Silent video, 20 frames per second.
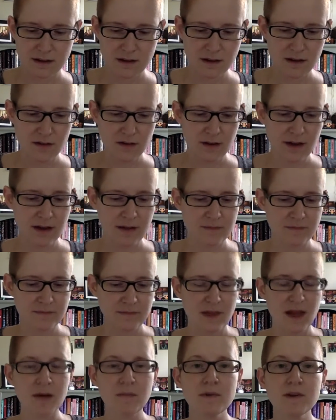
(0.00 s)
Okay,
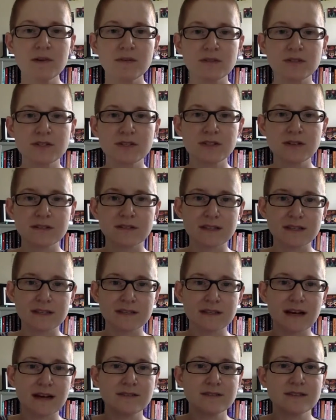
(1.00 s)
I'm gonna tilt this
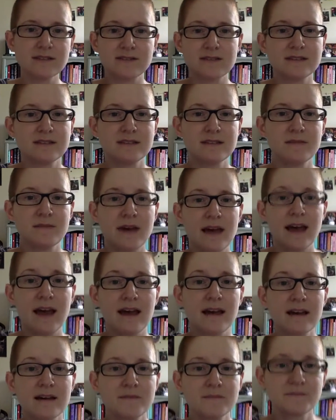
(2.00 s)
down so you can see my
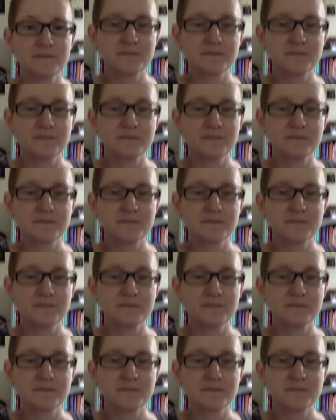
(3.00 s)
egg.